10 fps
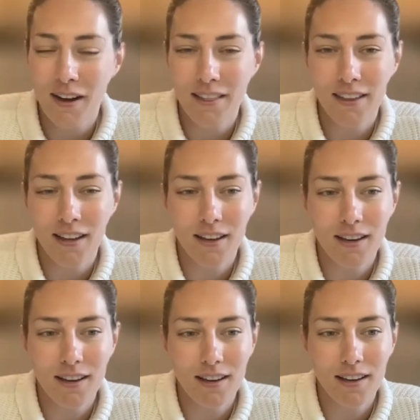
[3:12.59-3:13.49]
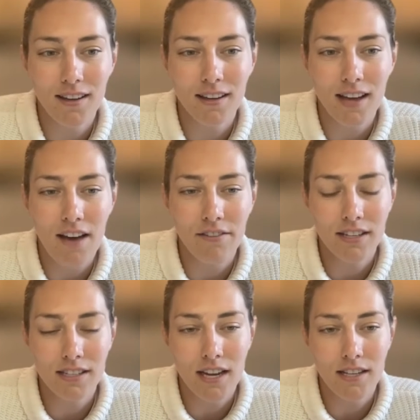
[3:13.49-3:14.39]
I think having
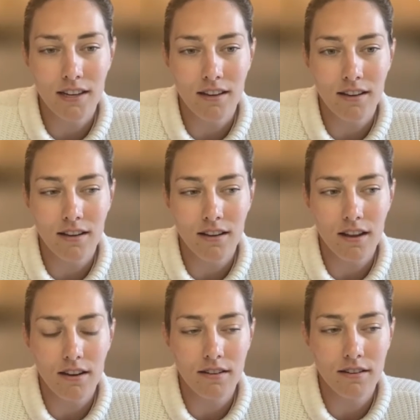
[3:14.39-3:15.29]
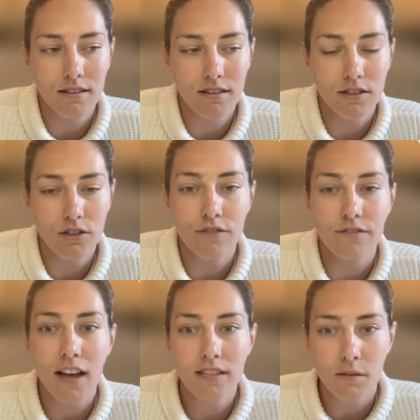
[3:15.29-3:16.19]
data and such a
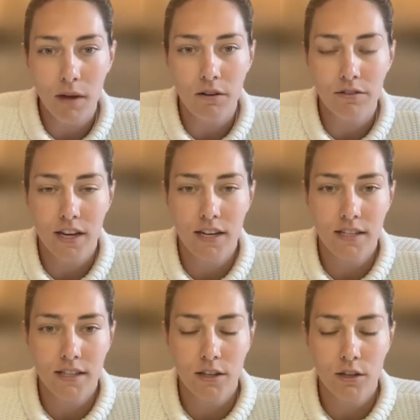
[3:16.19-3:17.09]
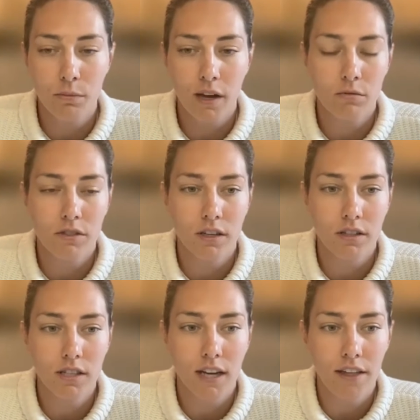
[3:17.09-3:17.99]
vast amount of data that you'll be able
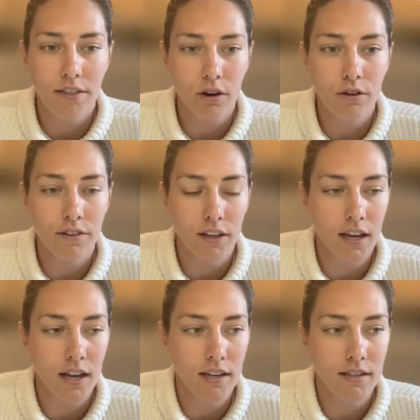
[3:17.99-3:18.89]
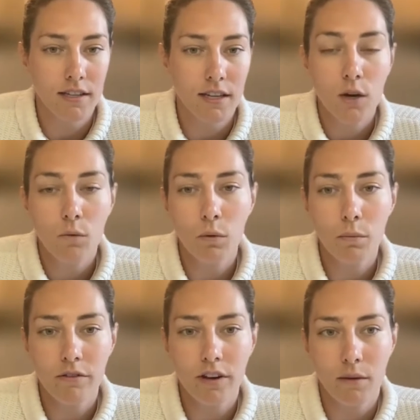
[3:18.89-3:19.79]
to gather over the years will
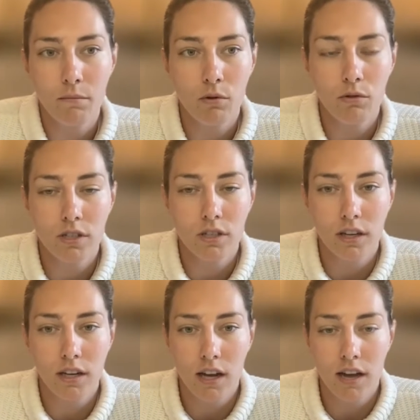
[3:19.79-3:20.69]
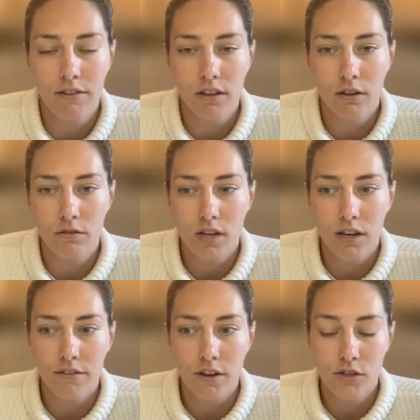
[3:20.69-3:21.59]
be really important in having those
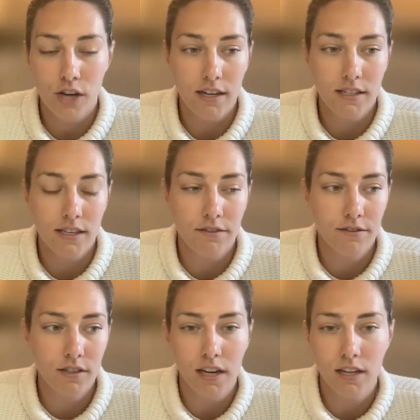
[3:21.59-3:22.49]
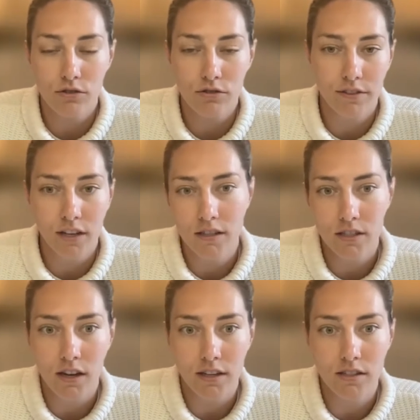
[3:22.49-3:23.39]
kind of objective data-driven
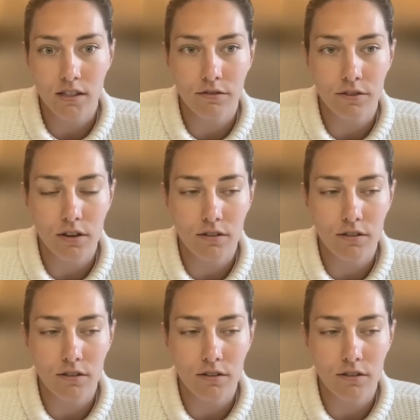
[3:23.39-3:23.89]
insights of